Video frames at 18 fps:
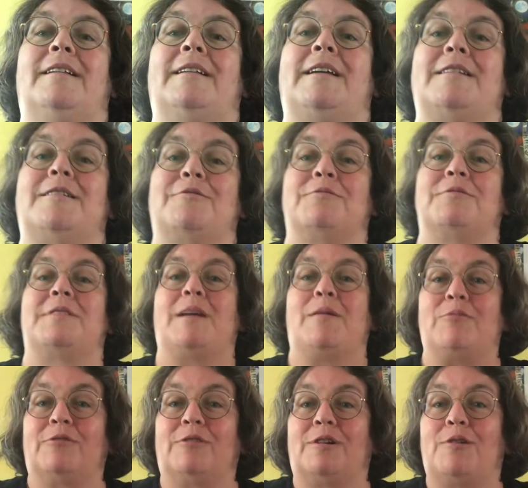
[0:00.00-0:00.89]
lady called
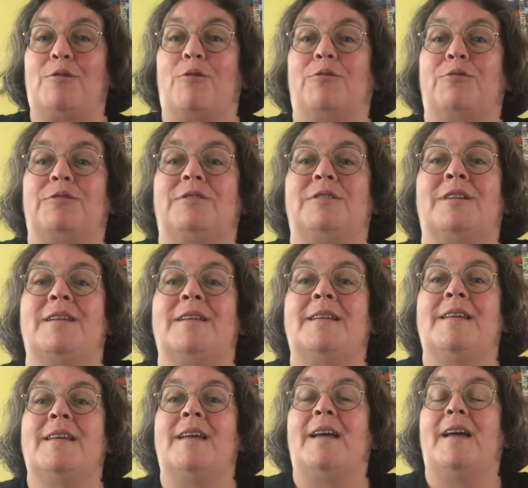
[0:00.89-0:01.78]
Deborah on
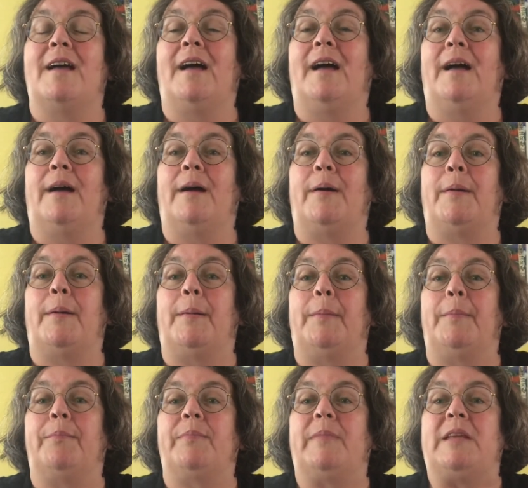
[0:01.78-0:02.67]

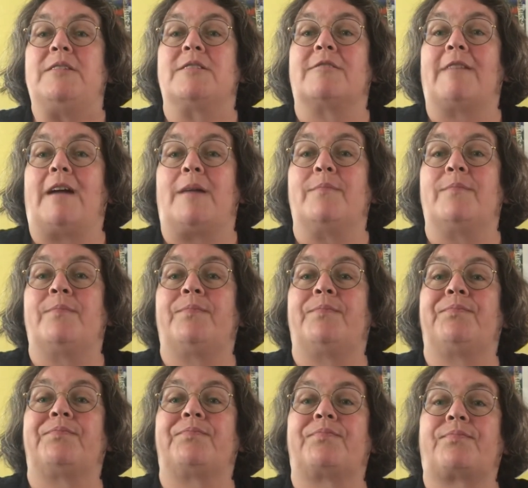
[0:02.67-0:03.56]
Instagram.
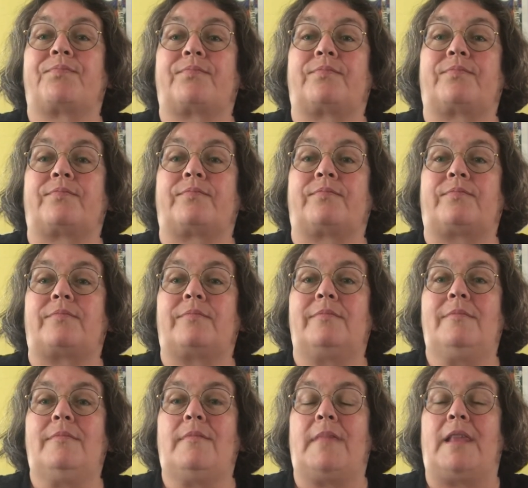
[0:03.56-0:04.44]

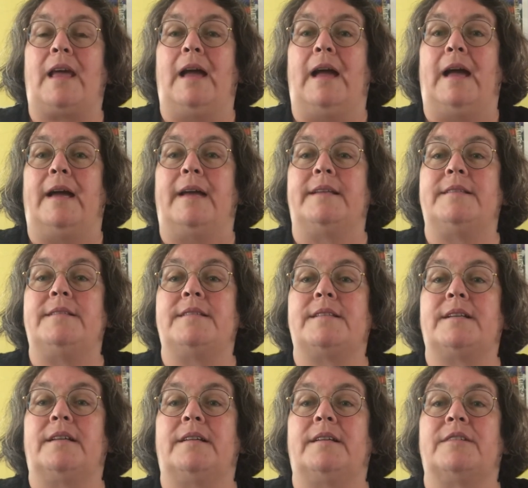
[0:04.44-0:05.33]

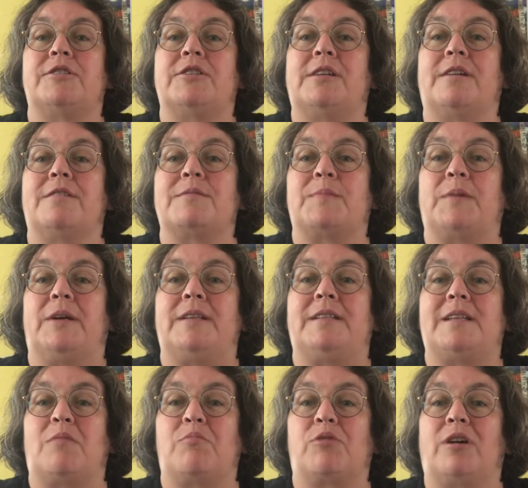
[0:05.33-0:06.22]
And she goes by
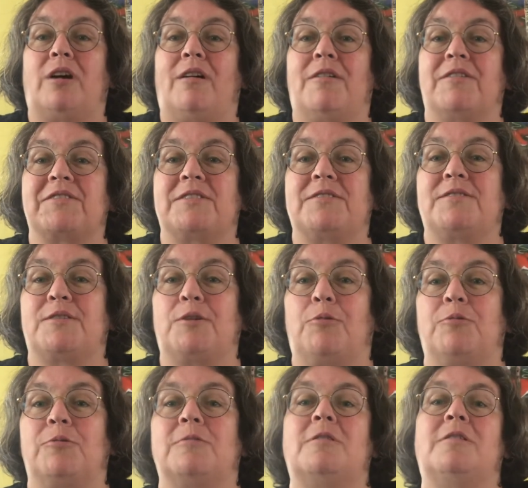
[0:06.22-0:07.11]
Deborah Art and
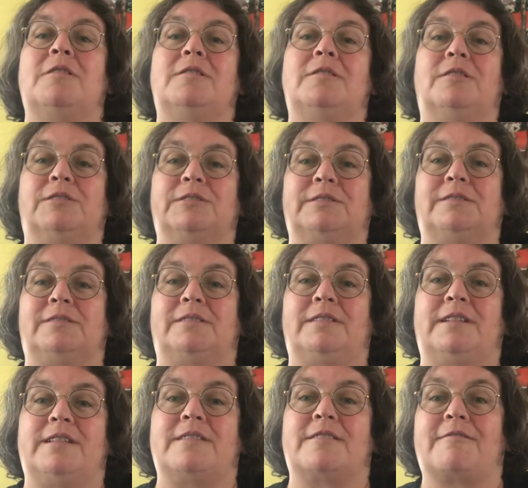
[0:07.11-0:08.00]
Soul on
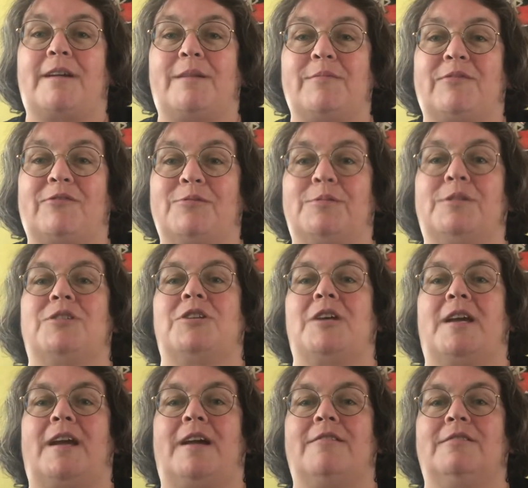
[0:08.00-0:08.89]
Instagram if you want to
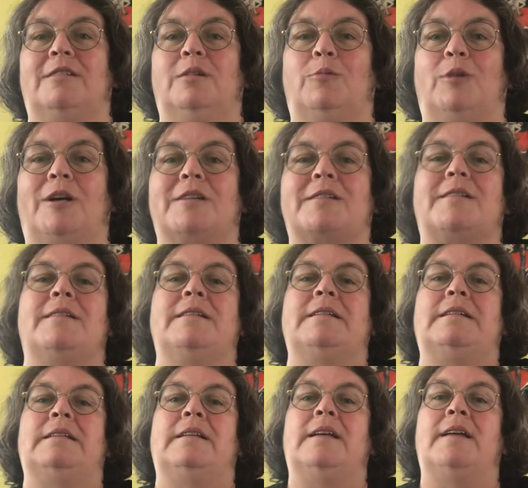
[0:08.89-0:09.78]
check out her work.
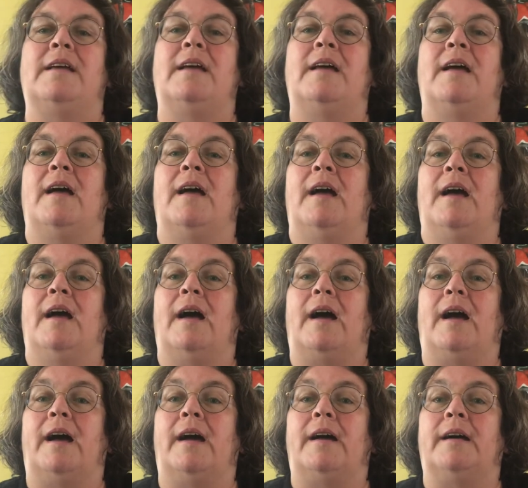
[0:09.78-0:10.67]

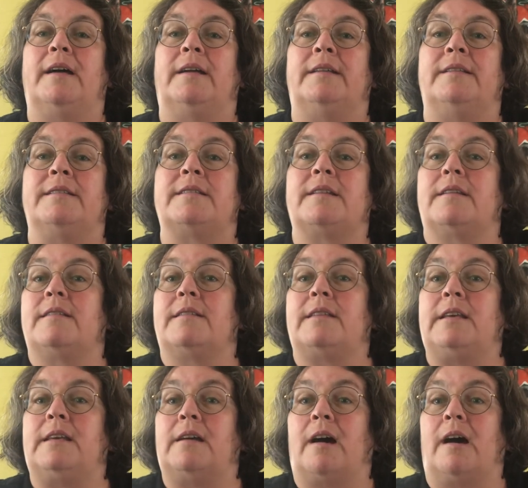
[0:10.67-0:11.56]
And
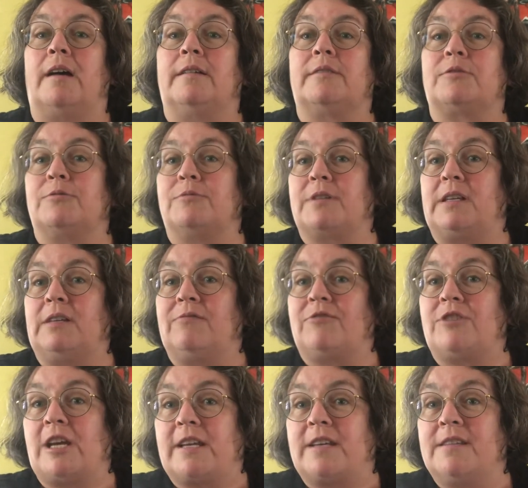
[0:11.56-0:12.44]
the talking
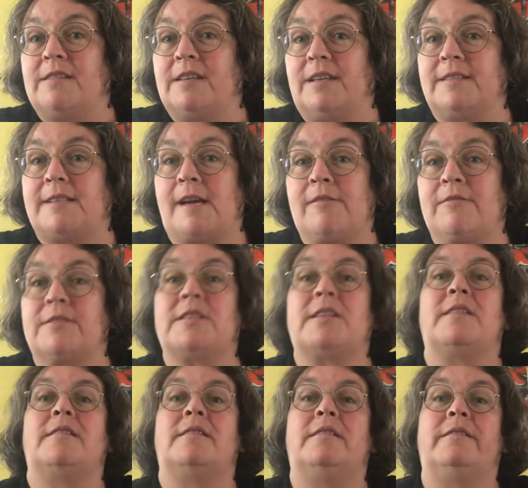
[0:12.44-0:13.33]
of checking things
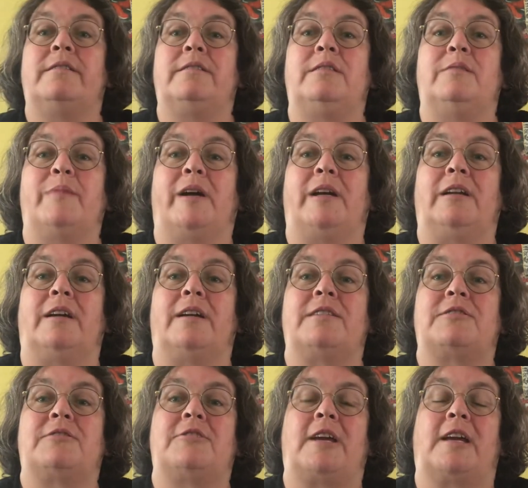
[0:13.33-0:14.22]
out, you might
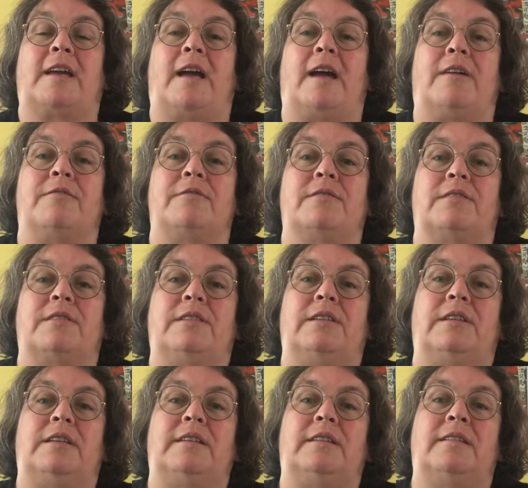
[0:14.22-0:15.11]
like to check out
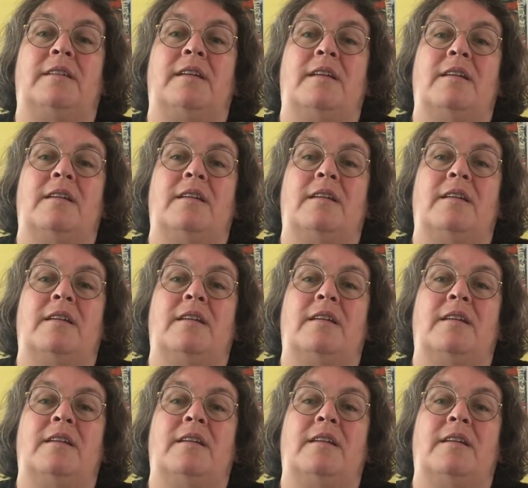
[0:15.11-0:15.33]
the